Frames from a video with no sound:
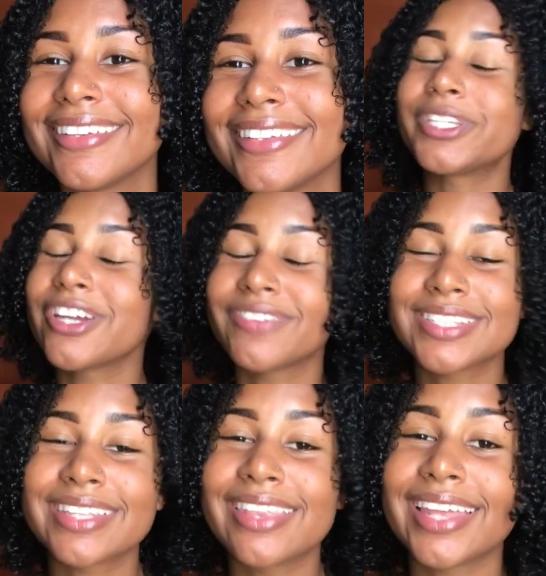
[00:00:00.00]
Whichever
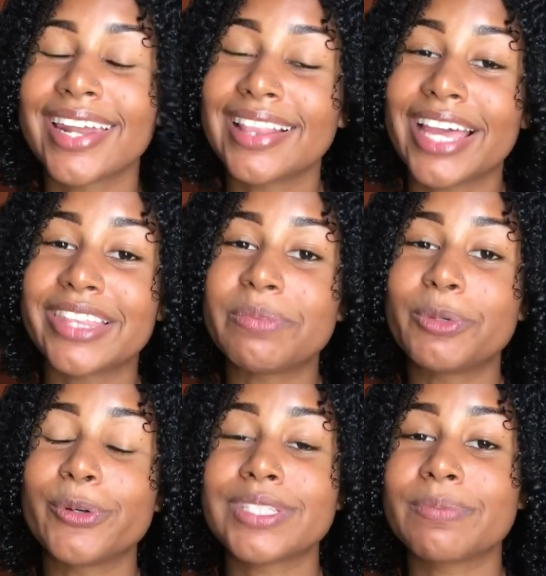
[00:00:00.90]
scent that I like the
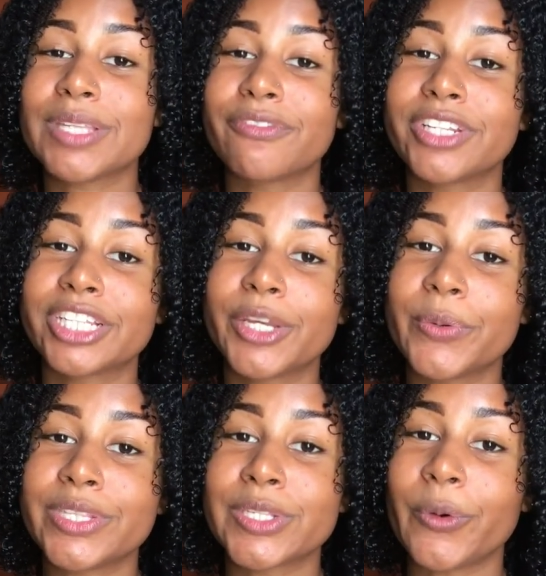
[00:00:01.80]
most, I'm definitely
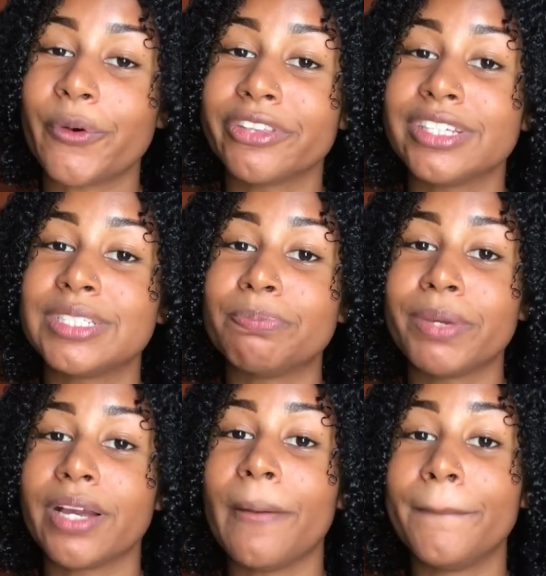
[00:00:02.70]
going to order the
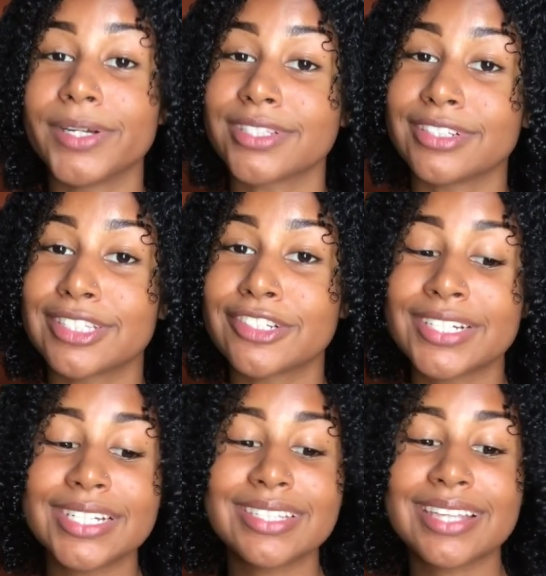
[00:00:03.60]
bigger bottle to
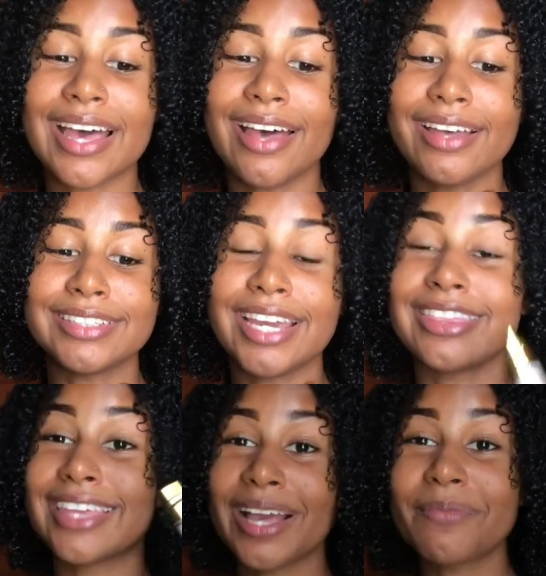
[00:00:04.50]
it. And I
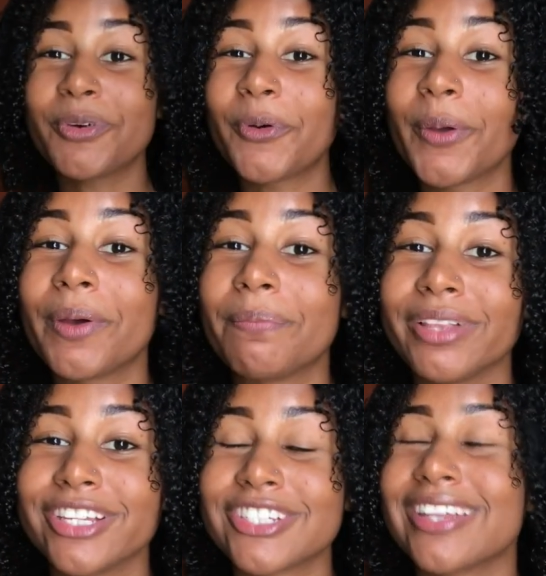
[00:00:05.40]
think I'm going with
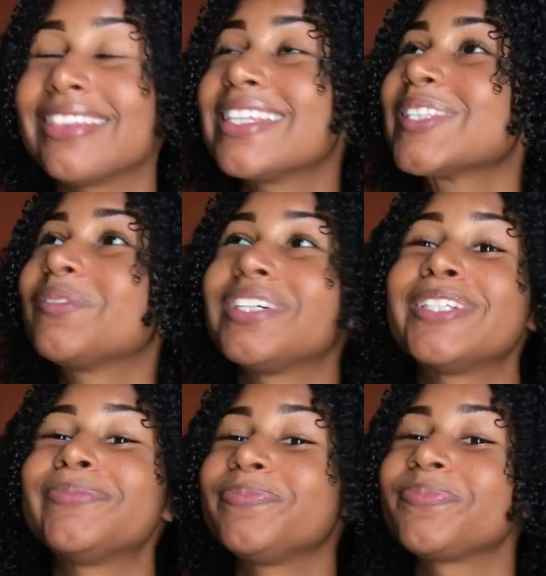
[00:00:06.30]
Blush. Like, this
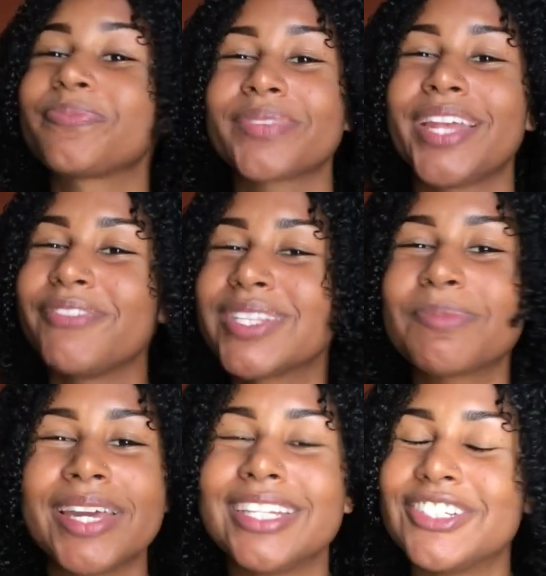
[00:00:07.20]
one, it fits
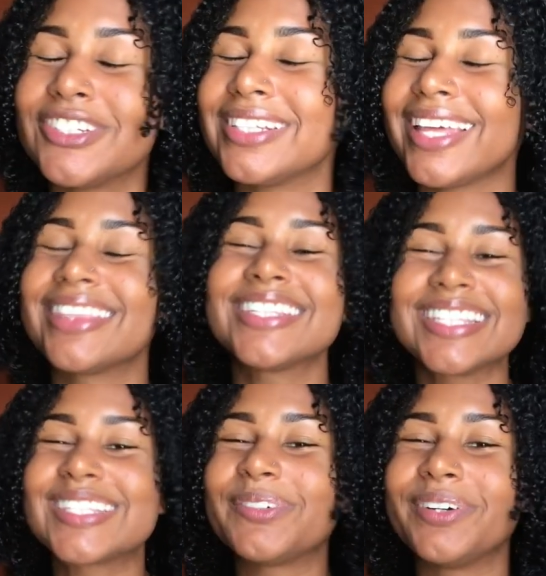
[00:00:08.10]
my energy. Like, this
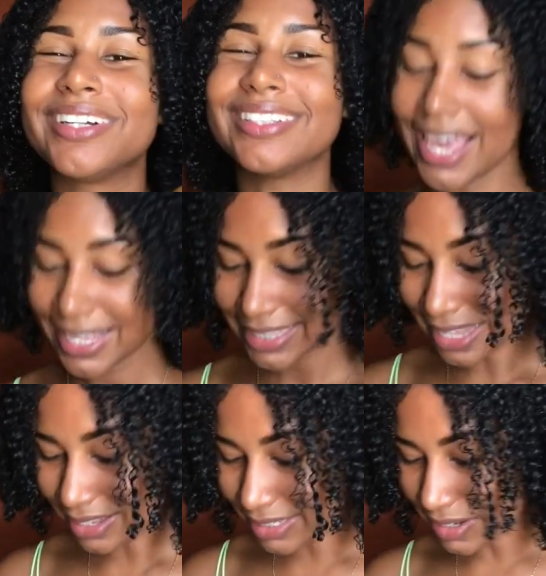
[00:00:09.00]
is the one.
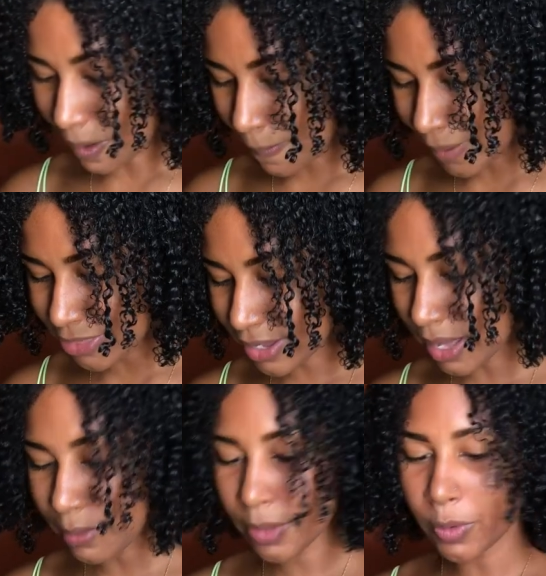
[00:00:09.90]
Second up, I think
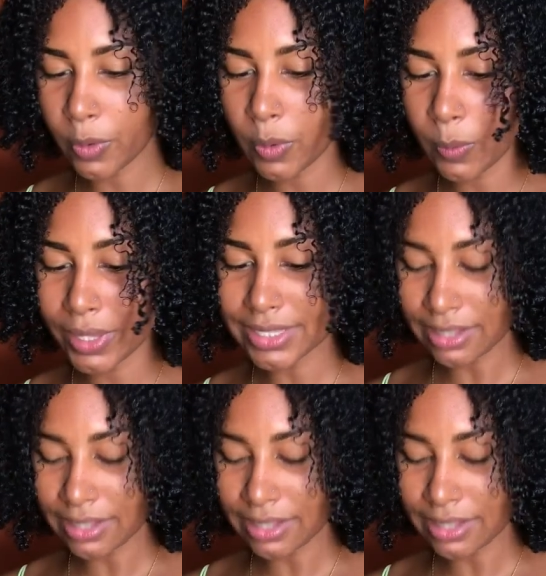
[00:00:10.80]
I will go with